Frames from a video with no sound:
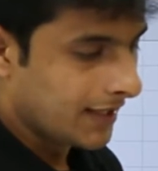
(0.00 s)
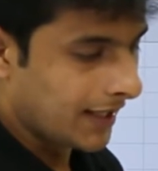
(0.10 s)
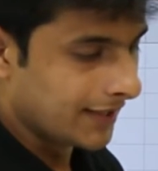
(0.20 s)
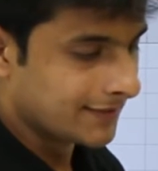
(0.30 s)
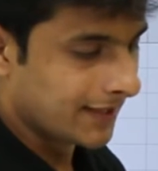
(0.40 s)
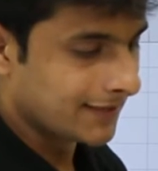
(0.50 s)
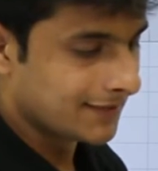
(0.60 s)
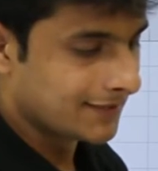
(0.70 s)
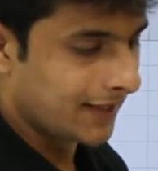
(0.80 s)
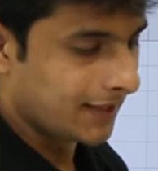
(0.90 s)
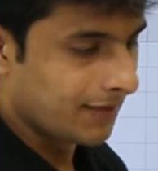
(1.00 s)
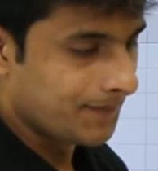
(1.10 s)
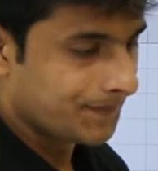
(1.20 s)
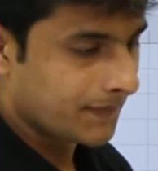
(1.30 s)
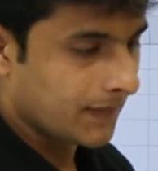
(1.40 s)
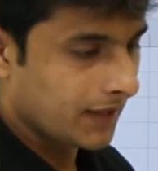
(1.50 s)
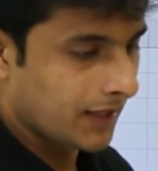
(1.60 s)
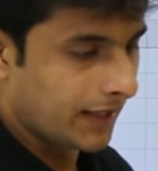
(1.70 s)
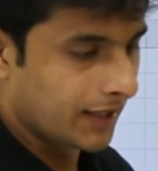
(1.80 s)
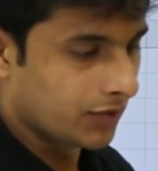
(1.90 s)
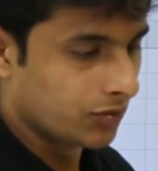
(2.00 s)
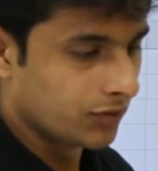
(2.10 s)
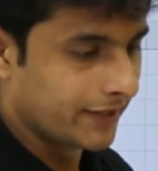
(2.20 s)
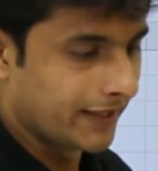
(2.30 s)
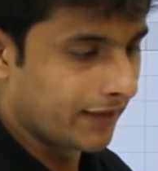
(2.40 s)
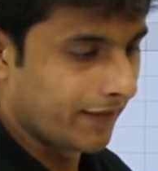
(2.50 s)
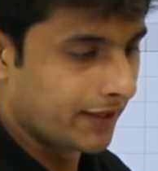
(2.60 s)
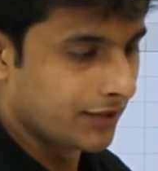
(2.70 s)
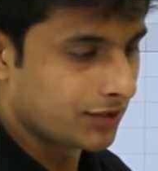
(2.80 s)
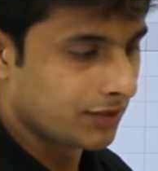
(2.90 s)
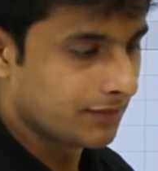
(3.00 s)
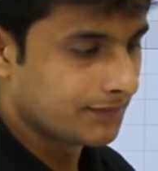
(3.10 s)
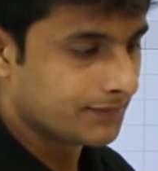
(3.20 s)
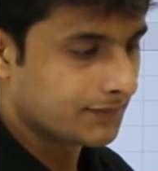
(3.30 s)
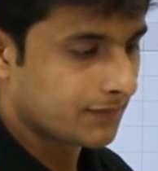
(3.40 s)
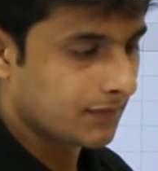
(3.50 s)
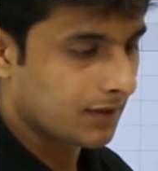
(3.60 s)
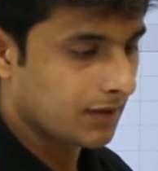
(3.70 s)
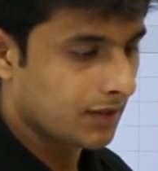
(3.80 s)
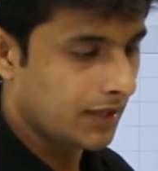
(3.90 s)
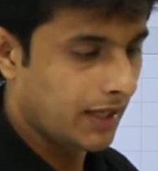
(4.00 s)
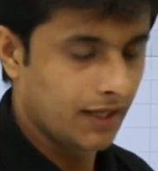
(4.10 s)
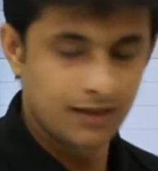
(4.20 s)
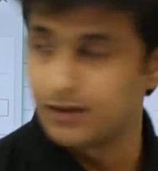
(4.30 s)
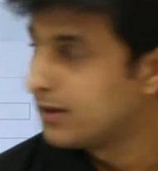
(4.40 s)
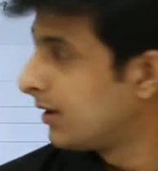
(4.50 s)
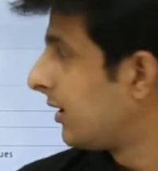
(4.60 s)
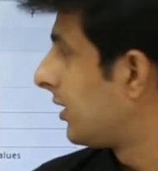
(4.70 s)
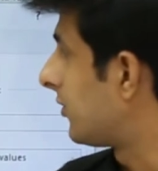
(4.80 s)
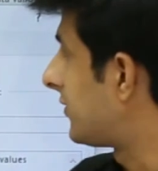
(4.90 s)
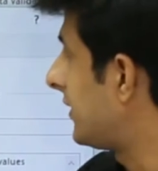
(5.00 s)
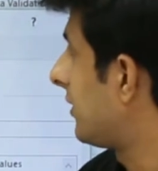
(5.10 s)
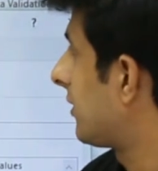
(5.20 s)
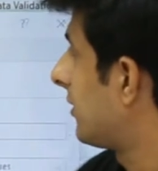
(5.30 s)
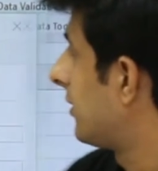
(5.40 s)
I'll select this data and I'll go to data validation and you see here